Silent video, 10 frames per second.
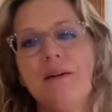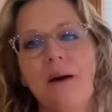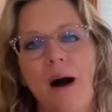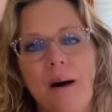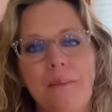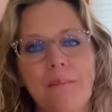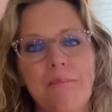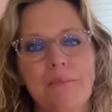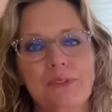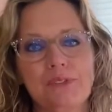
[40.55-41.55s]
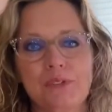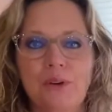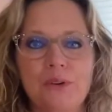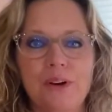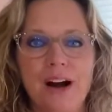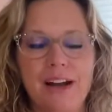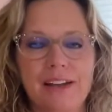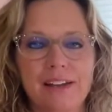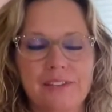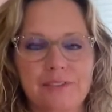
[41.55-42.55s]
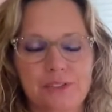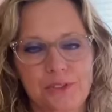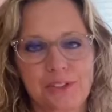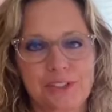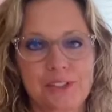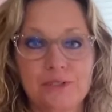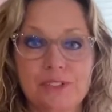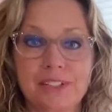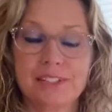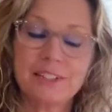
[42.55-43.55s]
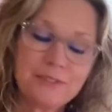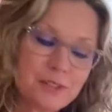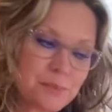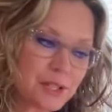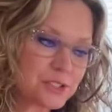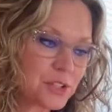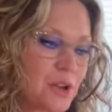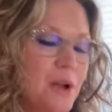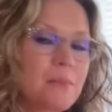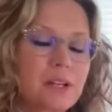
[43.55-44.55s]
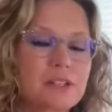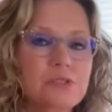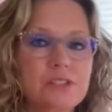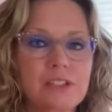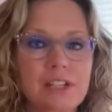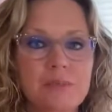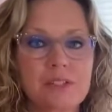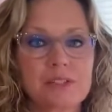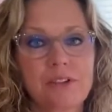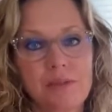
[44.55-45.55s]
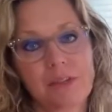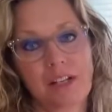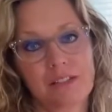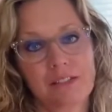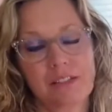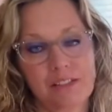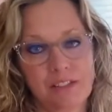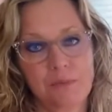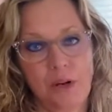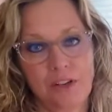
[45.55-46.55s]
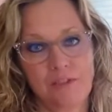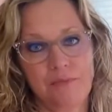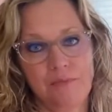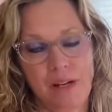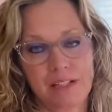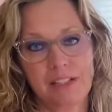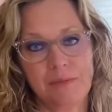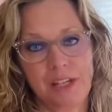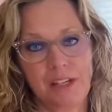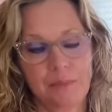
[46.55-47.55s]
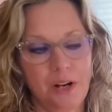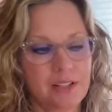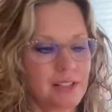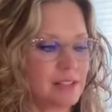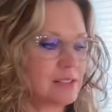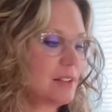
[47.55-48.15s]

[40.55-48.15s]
Um, so I have resorted to using a different pitcher, but I do still keep this around because this is part of my tea making process.